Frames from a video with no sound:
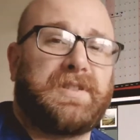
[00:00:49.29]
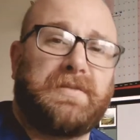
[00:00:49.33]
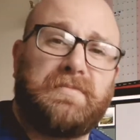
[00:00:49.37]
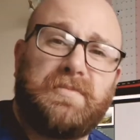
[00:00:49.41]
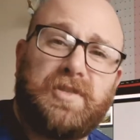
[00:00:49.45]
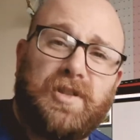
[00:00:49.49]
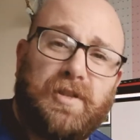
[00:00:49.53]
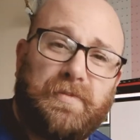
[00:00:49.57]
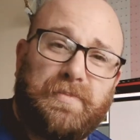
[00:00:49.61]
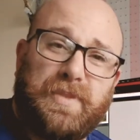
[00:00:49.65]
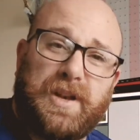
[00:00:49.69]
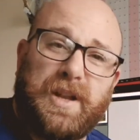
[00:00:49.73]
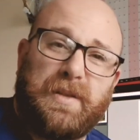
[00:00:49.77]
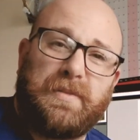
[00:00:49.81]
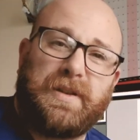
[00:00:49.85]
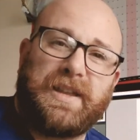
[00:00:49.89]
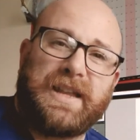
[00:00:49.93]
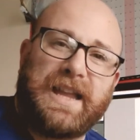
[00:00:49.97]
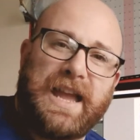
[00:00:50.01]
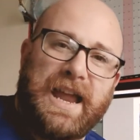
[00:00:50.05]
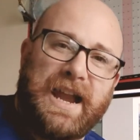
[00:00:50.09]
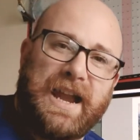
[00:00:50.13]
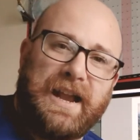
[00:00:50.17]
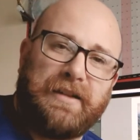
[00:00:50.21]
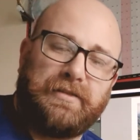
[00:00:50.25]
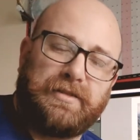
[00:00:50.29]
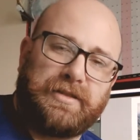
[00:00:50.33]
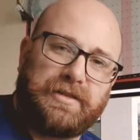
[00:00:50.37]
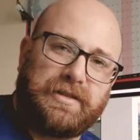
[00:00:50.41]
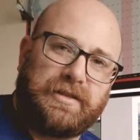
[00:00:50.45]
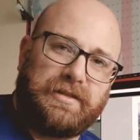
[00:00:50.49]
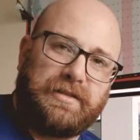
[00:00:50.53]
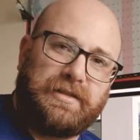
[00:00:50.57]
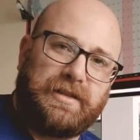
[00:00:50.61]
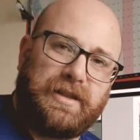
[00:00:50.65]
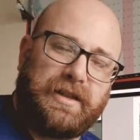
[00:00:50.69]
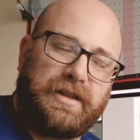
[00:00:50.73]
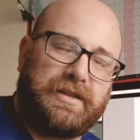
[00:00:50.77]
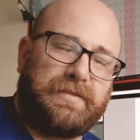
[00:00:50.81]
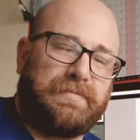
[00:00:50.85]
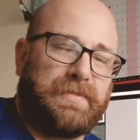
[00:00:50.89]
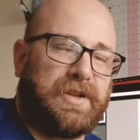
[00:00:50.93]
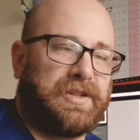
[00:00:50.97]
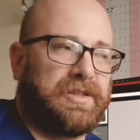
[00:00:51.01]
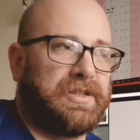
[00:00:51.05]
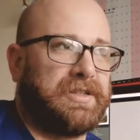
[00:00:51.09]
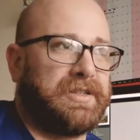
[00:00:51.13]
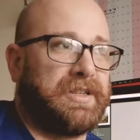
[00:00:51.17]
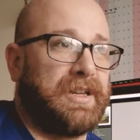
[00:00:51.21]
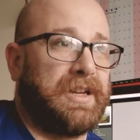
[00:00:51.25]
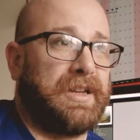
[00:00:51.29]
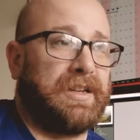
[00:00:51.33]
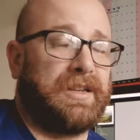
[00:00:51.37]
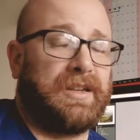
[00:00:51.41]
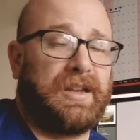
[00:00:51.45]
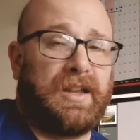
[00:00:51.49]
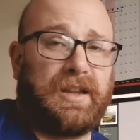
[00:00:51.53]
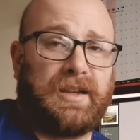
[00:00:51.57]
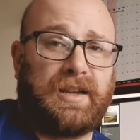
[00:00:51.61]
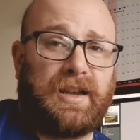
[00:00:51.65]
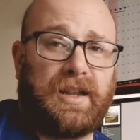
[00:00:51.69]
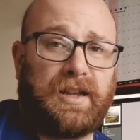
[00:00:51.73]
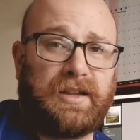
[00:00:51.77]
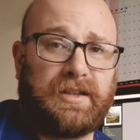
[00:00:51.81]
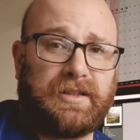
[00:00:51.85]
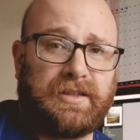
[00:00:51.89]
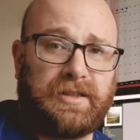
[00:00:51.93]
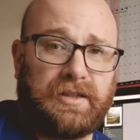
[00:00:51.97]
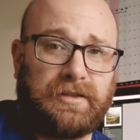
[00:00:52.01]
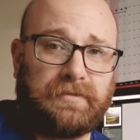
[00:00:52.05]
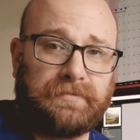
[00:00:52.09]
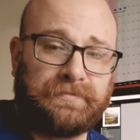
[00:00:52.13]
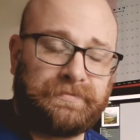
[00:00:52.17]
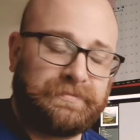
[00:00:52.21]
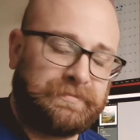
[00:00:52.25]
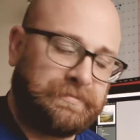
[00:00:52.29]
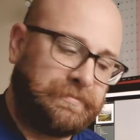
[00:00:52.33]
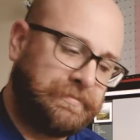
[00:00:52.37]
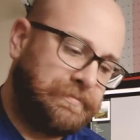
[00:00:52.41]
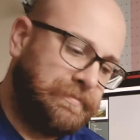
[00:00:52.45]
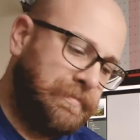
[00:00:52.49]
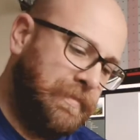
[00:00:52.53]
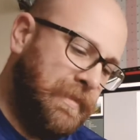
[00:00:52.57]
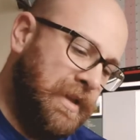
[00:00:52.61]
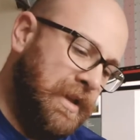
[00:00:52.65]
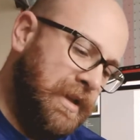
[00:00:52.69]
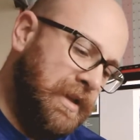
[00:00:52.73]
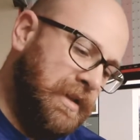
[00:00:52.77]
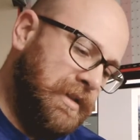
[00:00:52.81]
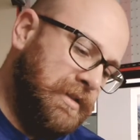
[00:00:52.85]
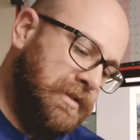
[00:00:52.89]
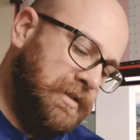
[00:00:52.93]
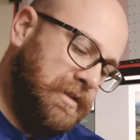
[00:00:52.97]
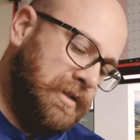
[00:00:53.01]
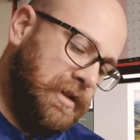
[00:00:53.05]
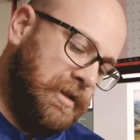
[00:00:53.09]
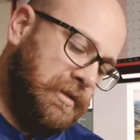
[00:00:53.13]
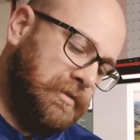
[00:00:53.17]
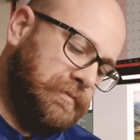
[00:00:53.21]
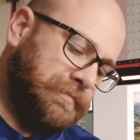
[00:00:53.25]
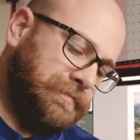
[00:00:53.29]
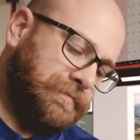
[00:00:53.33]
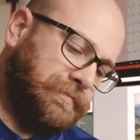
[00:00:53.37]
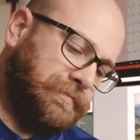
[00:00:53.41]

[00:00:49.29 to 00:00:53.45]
I'm not been able to get out as much as I'd like to. So